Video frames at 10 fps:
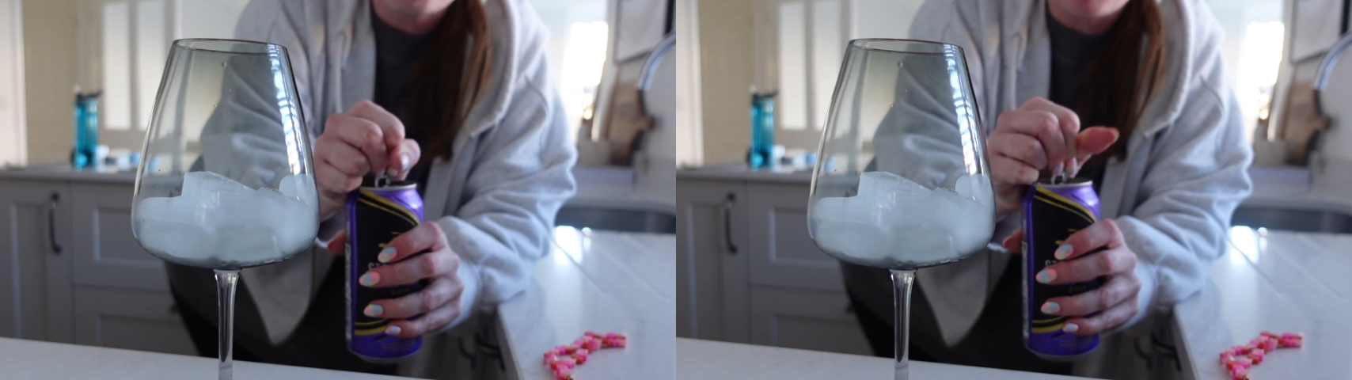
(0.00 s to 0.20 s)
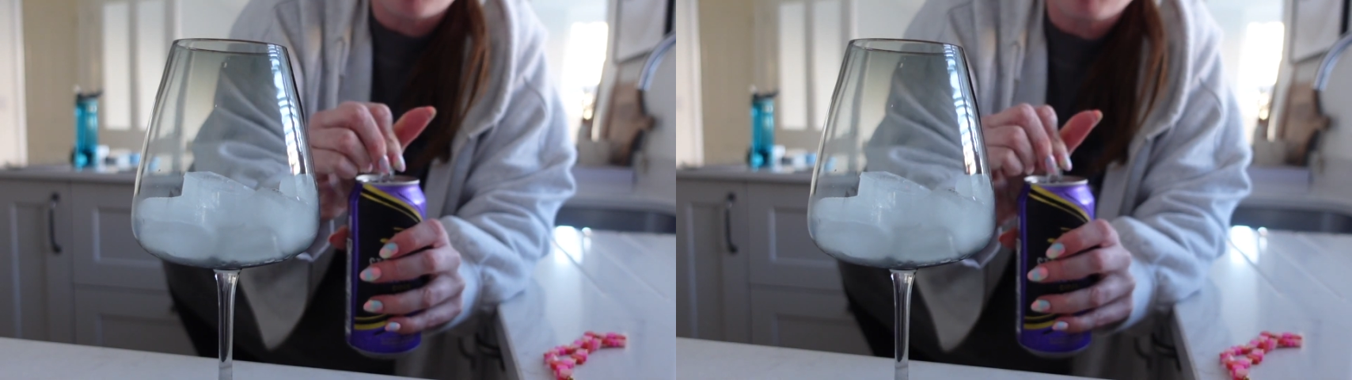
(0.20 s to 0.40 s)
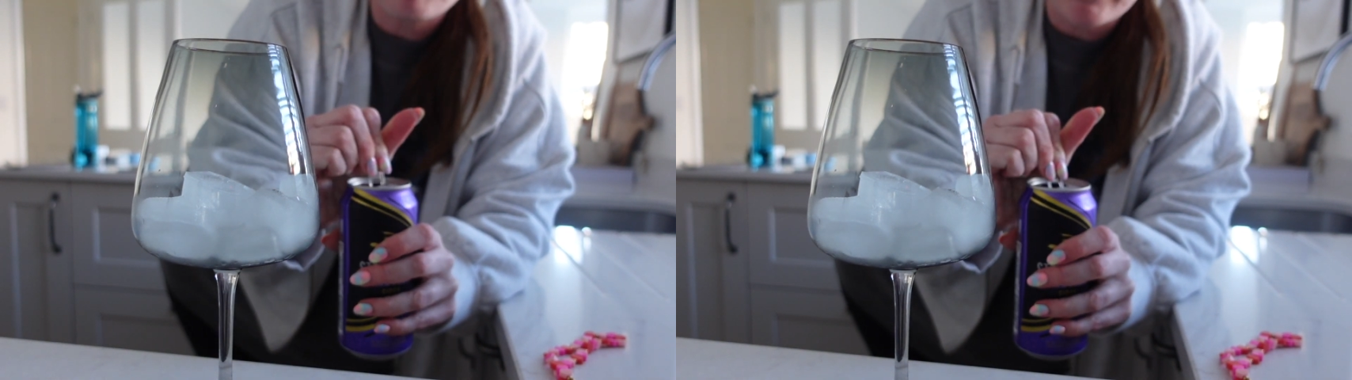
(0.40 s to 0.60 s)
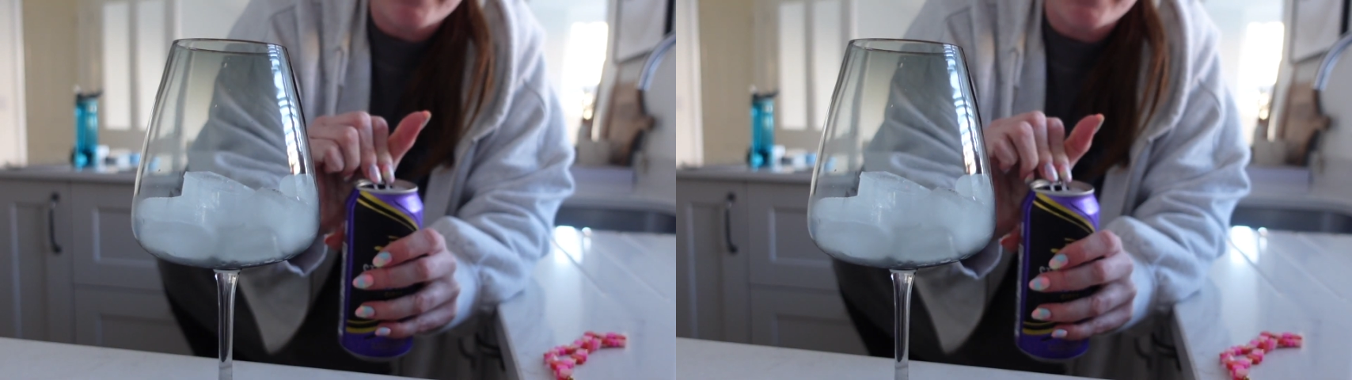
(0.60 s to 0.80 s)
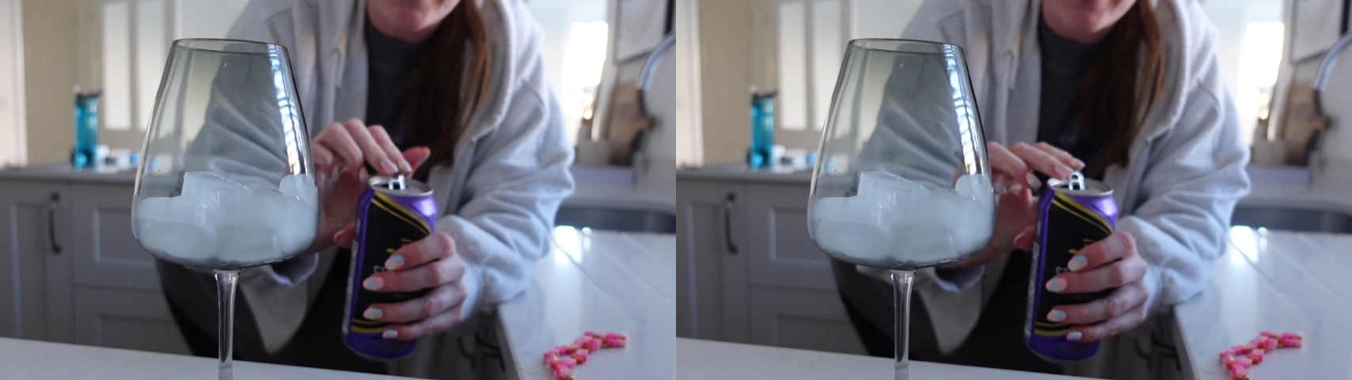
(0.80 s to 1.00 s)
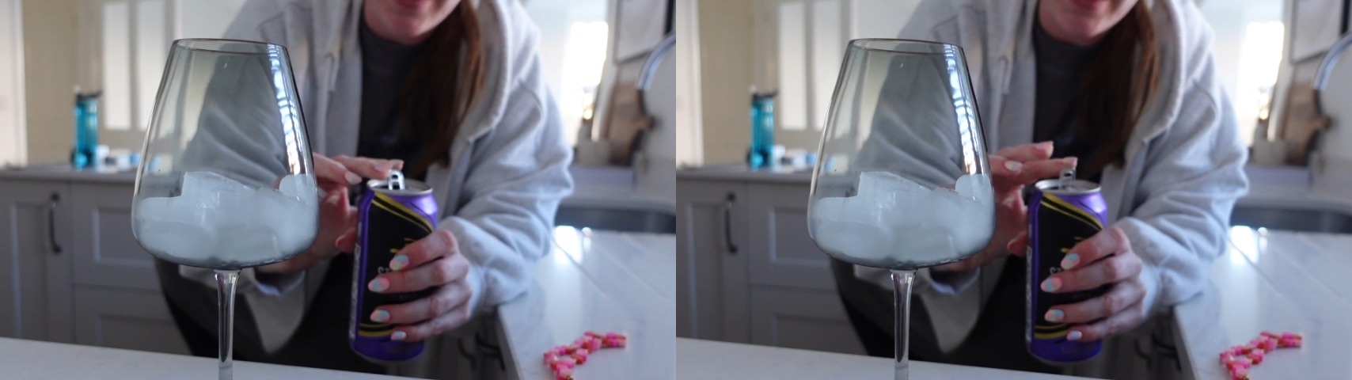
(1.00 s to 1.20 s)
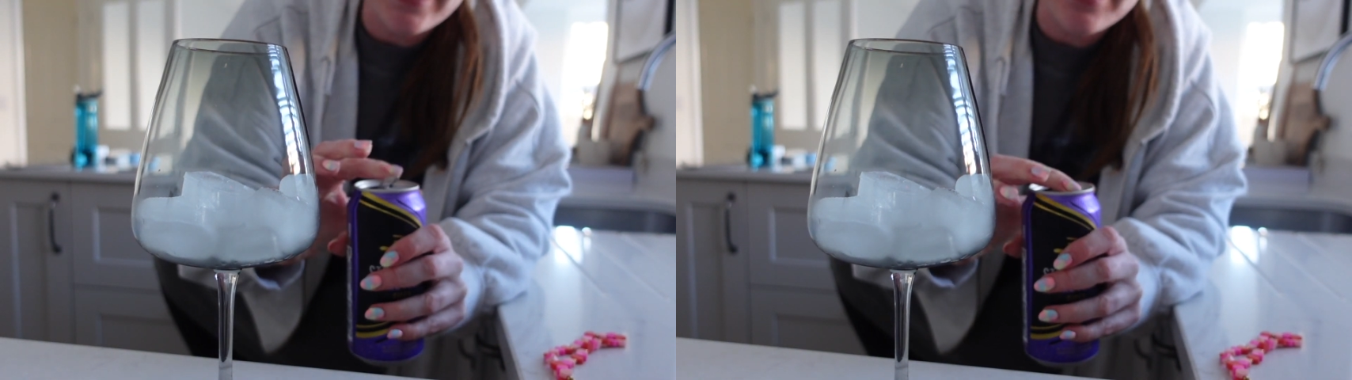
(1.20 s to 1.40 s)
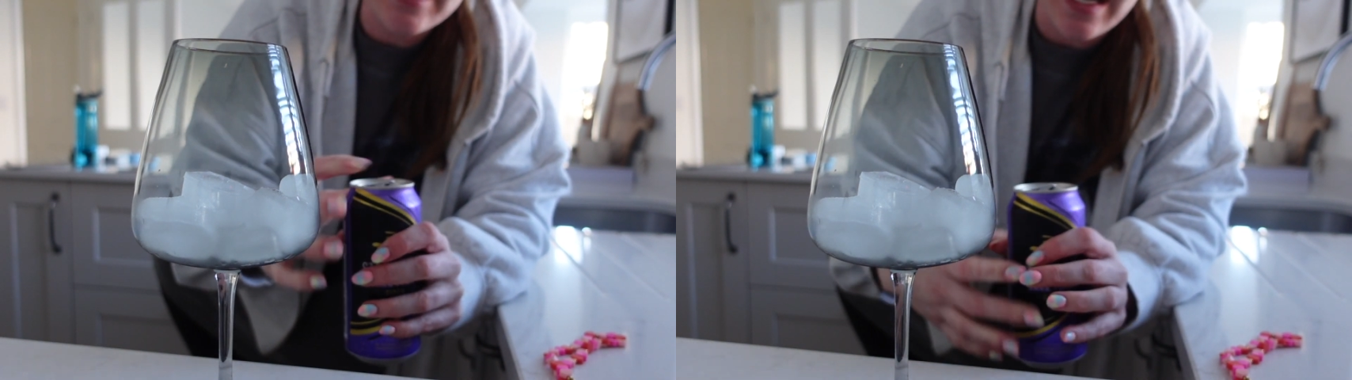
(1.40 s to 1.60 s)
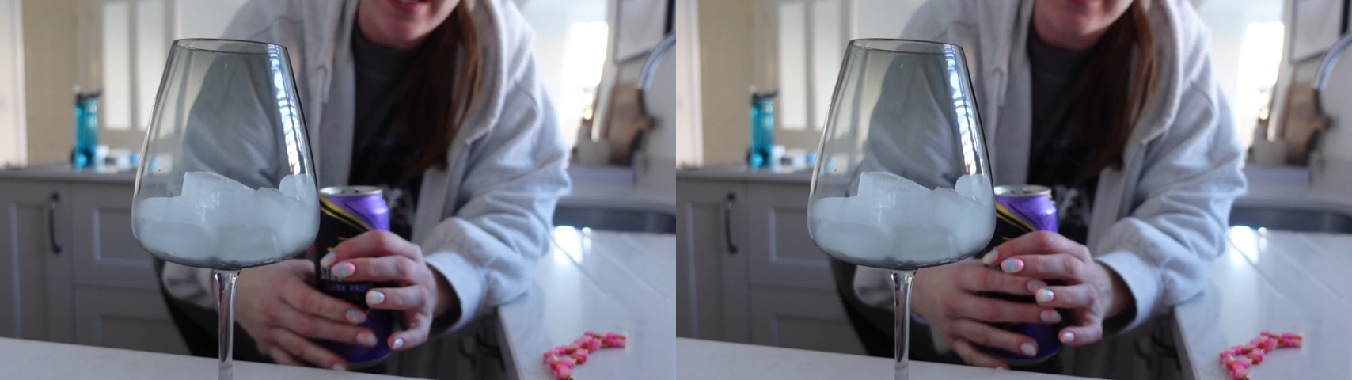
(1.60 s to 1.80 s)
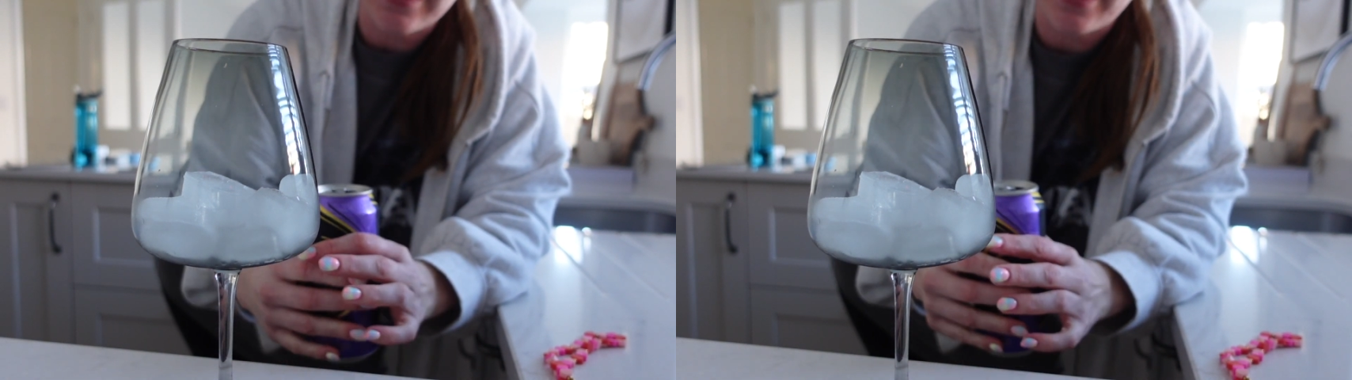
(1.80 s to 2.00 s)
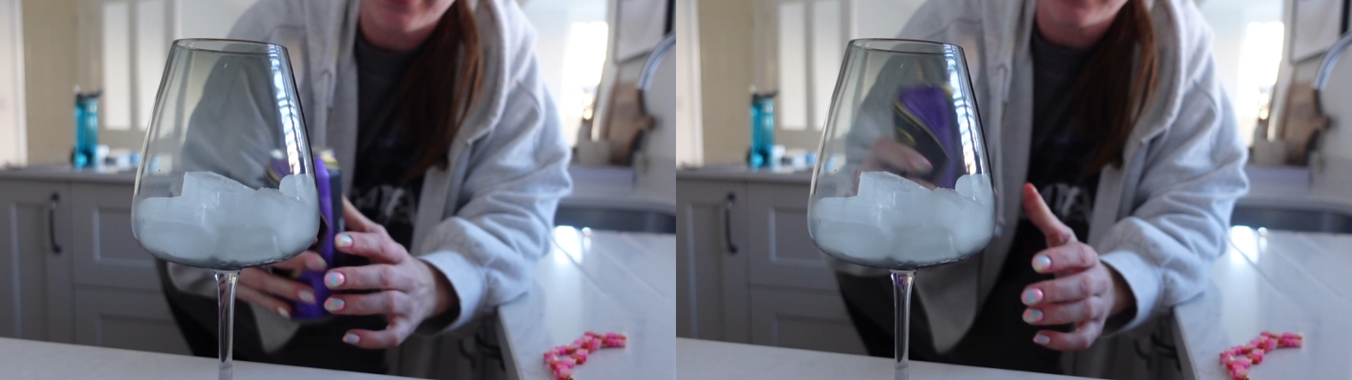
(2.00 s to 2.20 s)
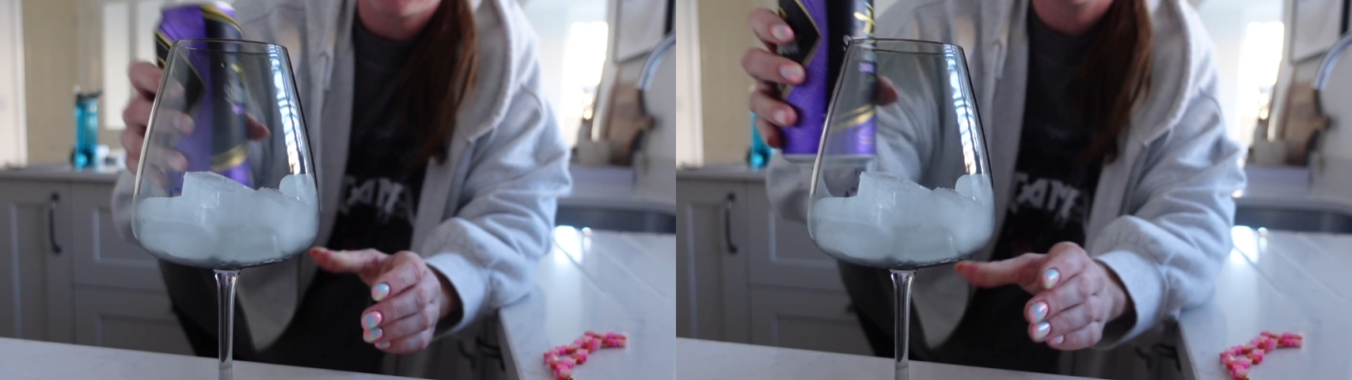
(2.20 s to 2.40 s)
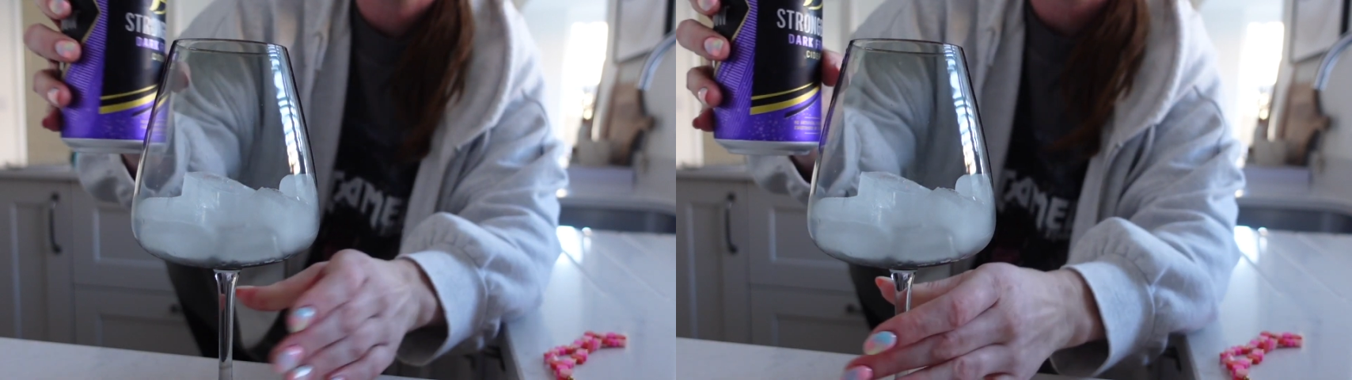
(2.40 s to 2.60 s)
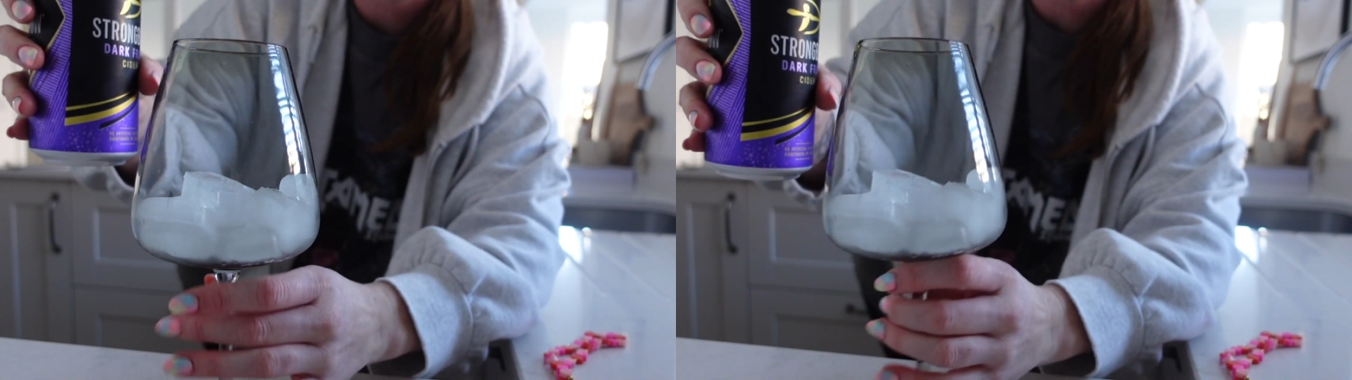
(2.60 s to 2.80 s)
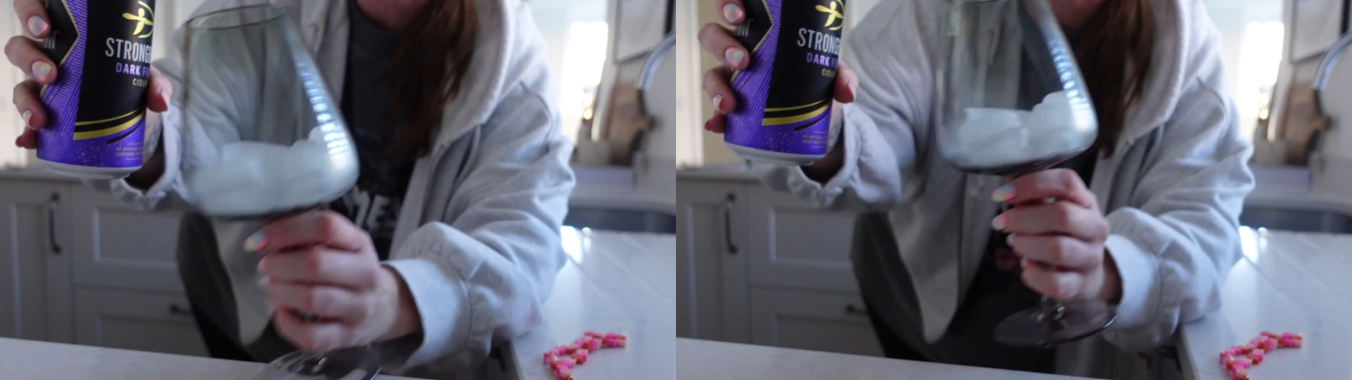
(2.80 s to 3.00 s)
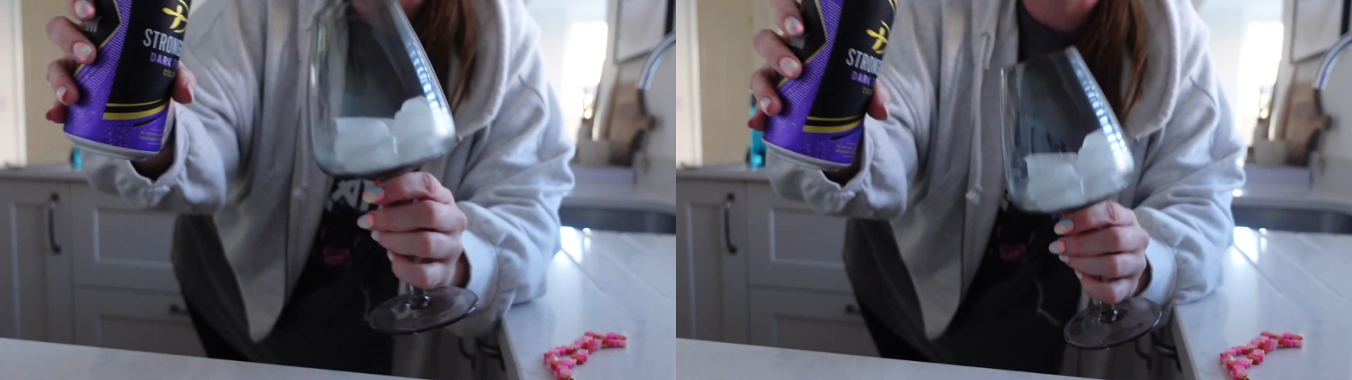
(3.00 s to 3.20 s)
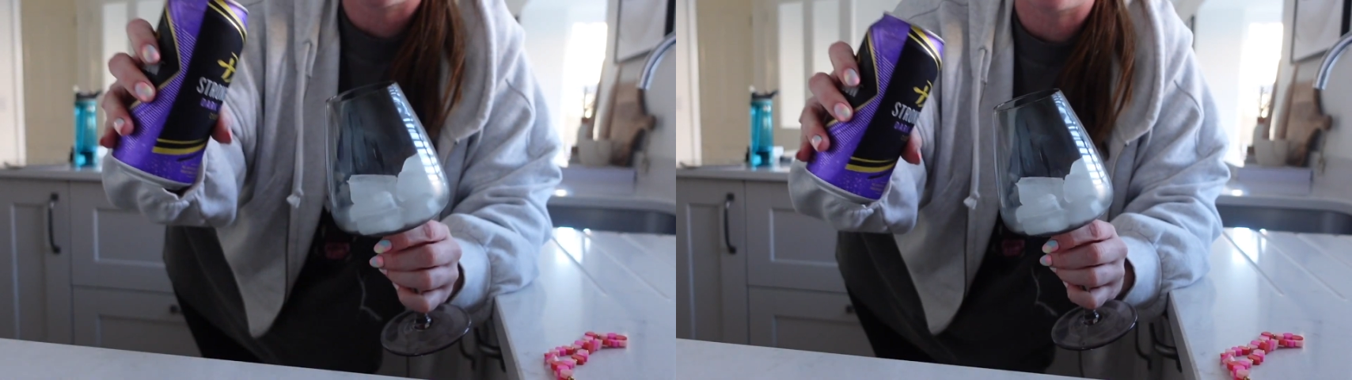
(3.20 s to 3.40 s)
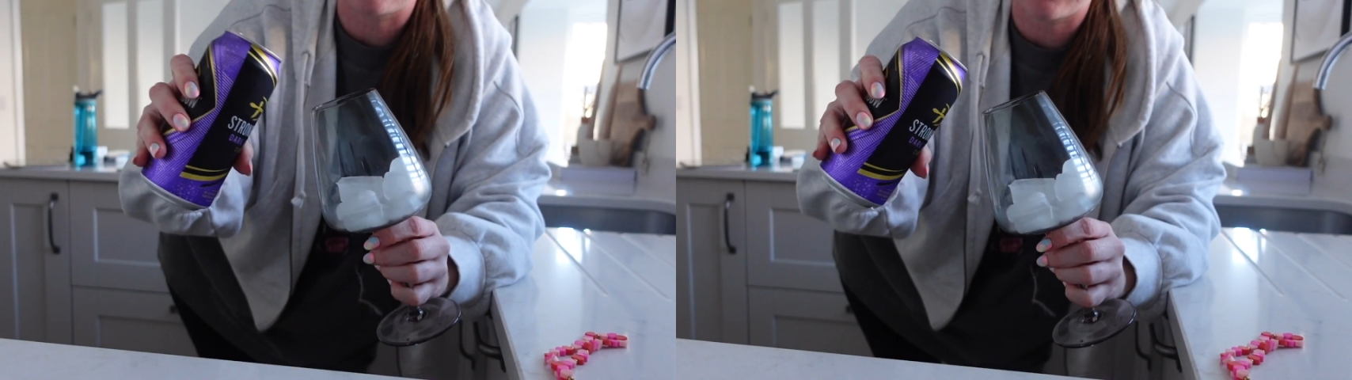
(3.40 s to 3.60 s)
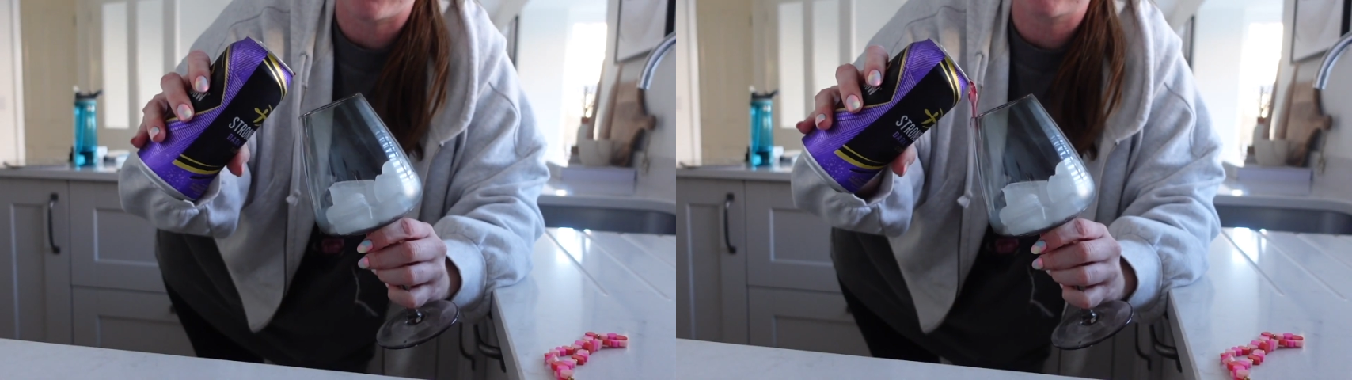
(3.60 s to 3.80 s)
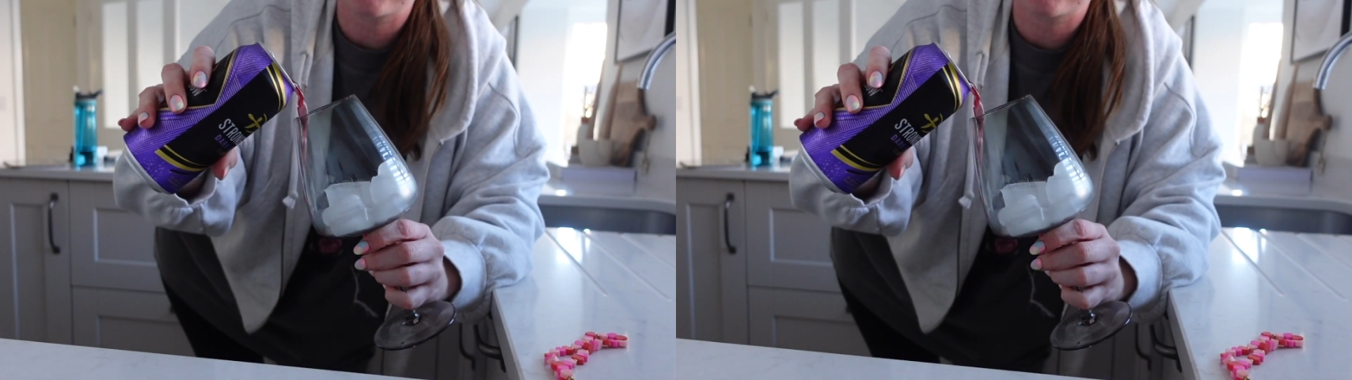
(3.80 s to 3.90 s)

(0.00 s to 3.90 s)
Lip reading: Nobody's mouth can be seen.